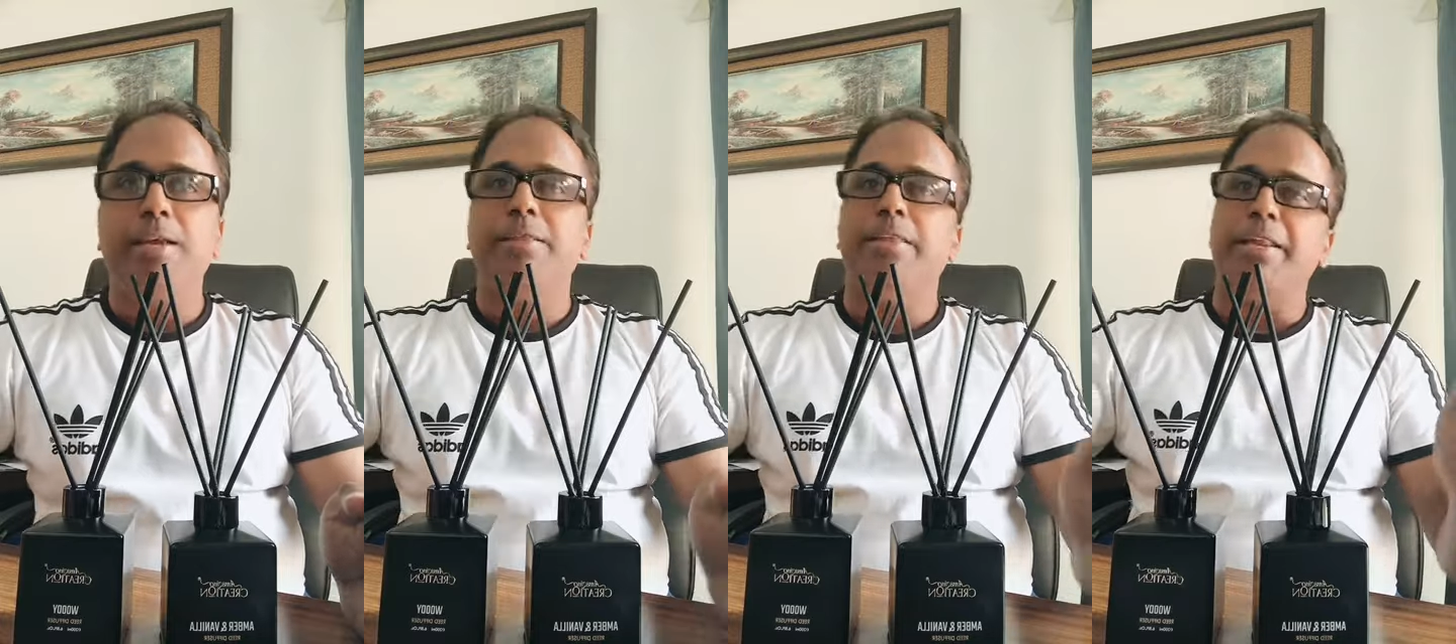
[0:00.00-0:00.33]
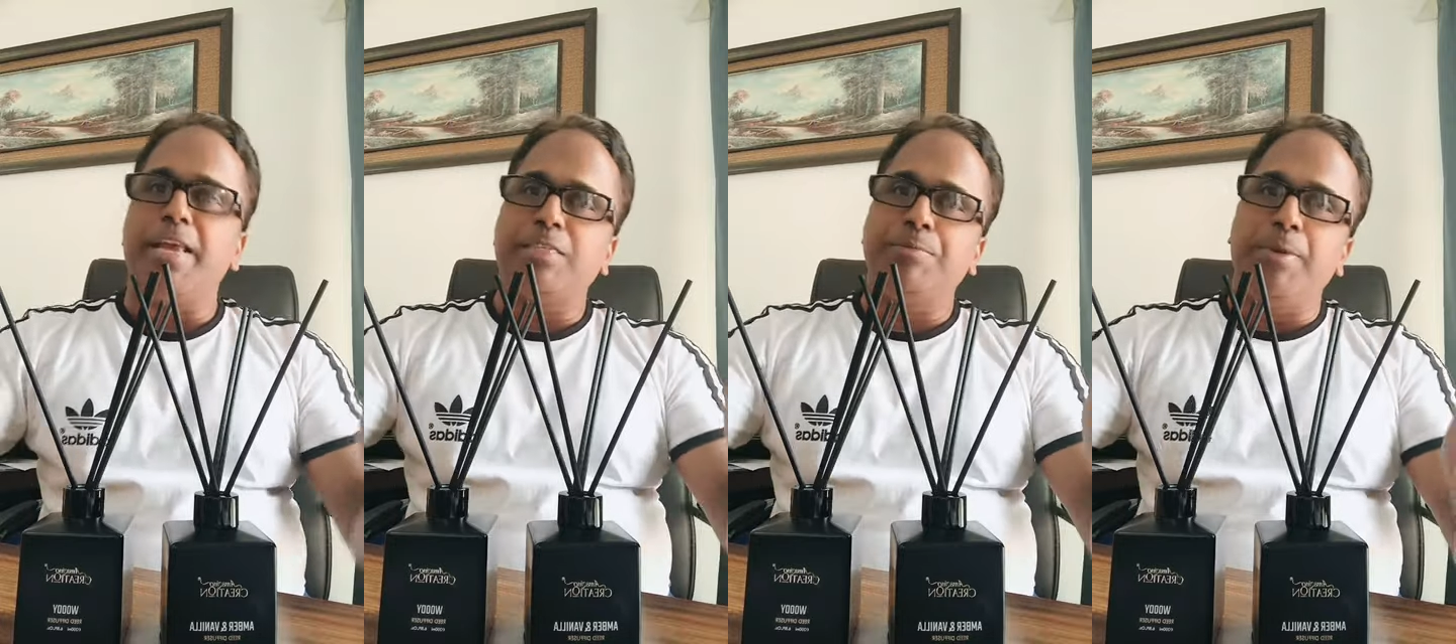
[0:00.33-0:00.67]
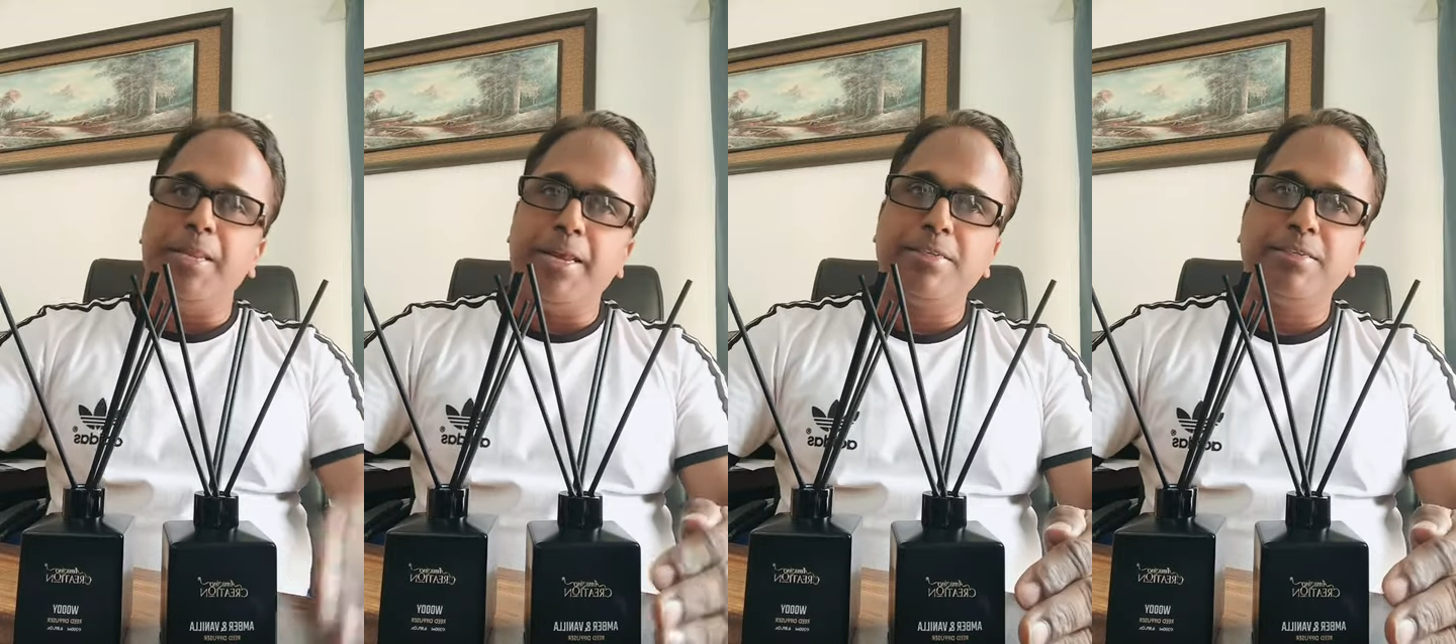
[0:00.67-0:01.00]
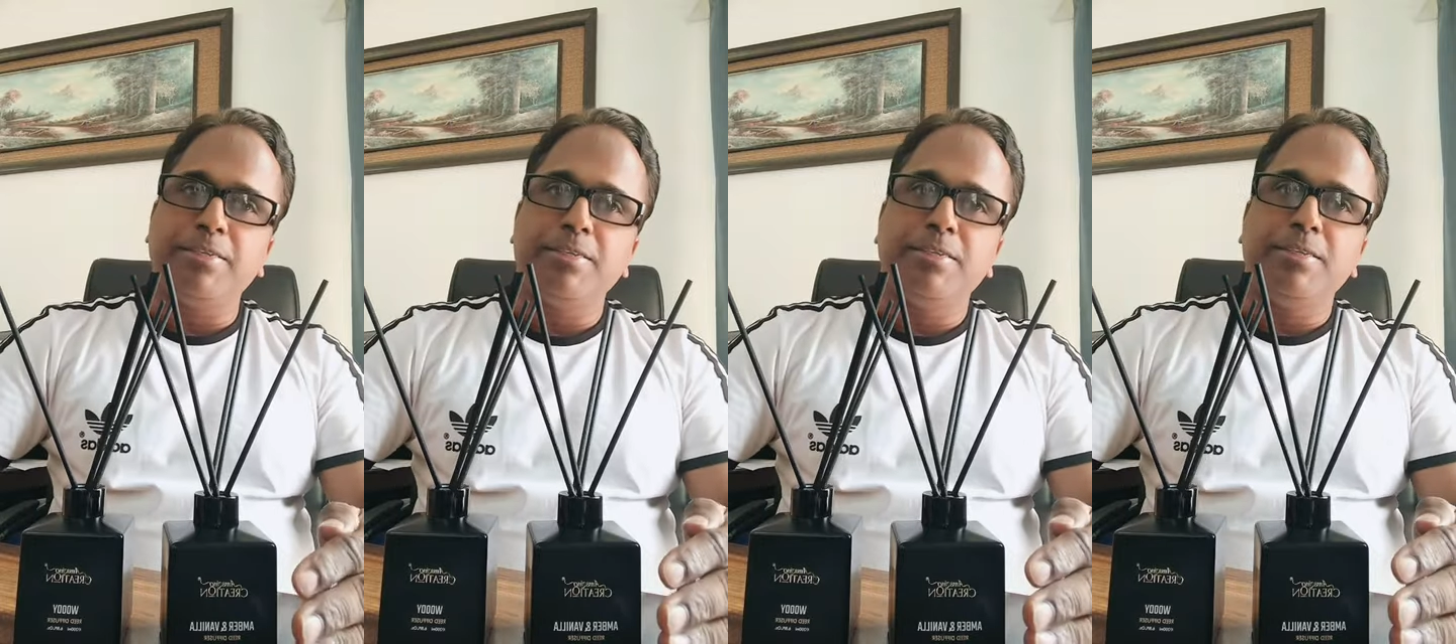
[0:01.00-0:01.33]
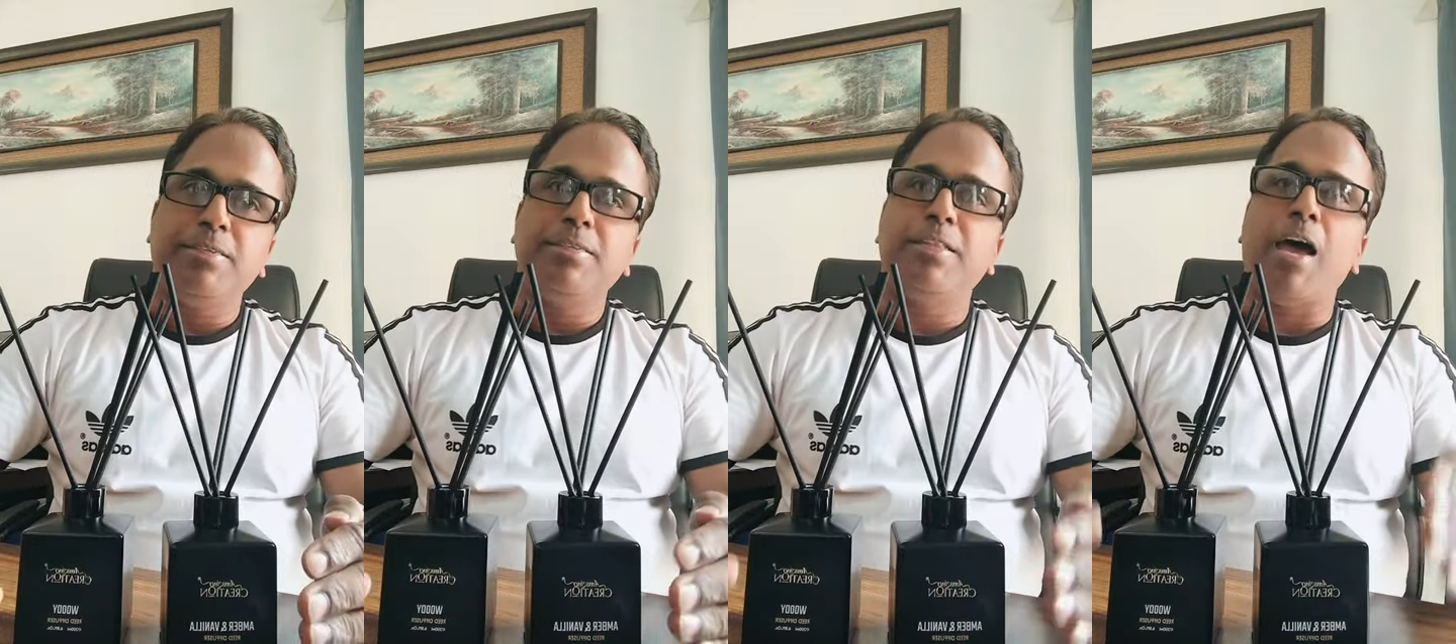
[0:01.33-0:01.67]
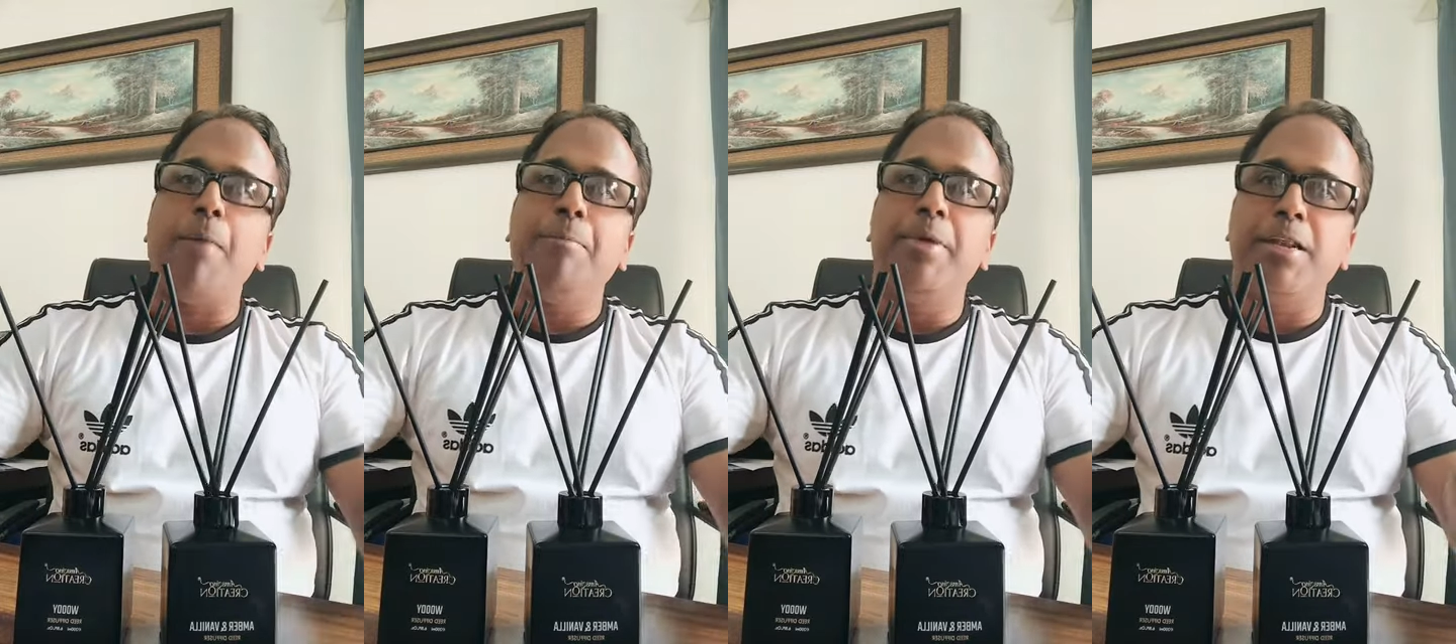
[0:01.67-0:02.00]
then experience the
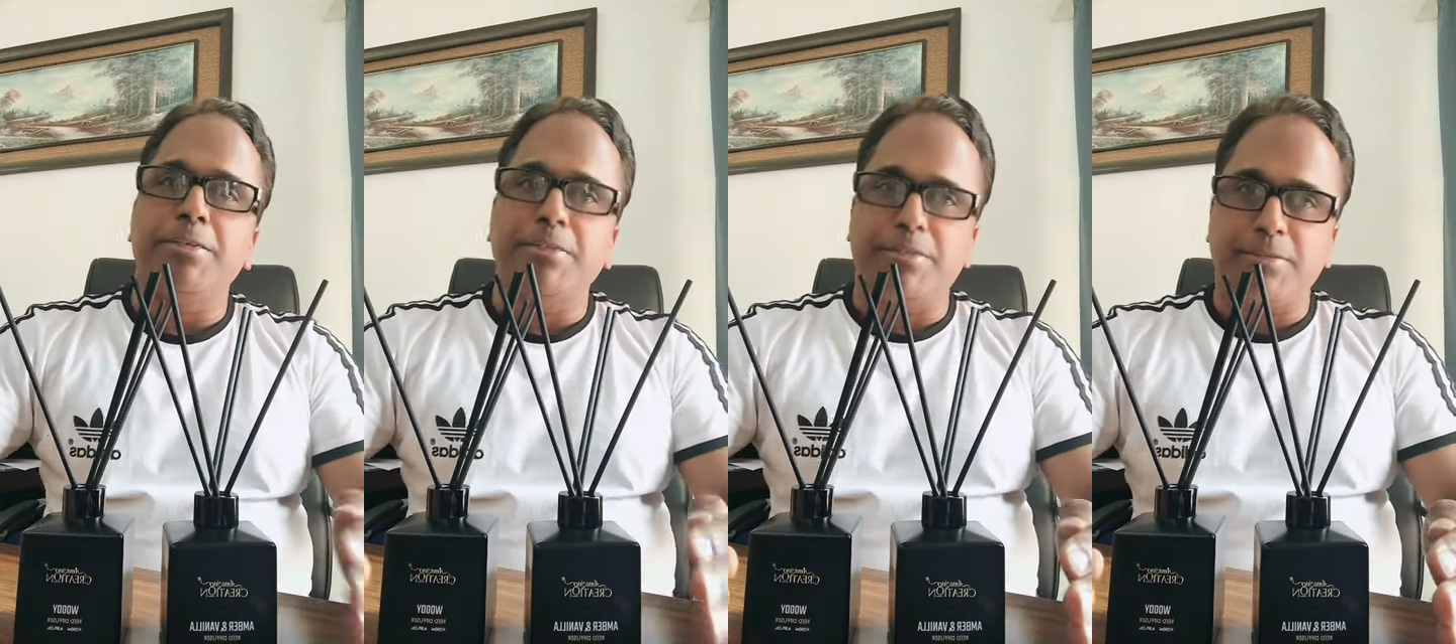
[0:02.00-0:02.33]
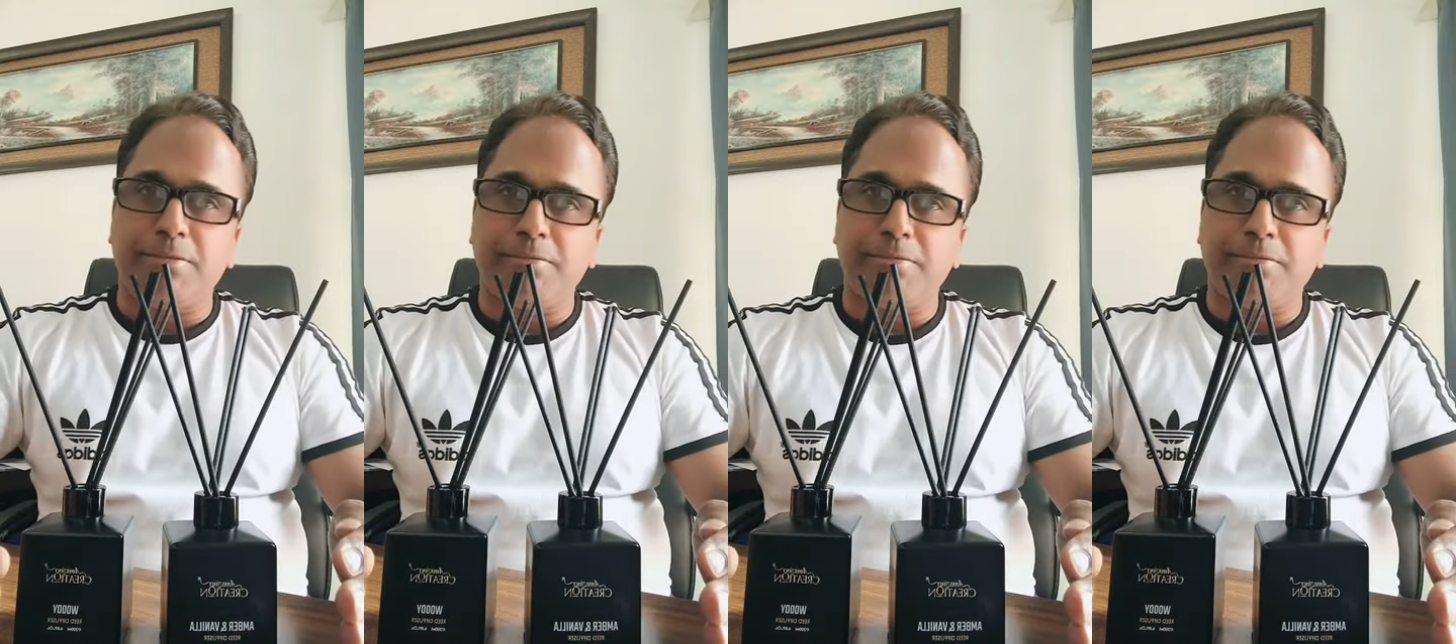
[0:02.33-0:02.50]
ambience.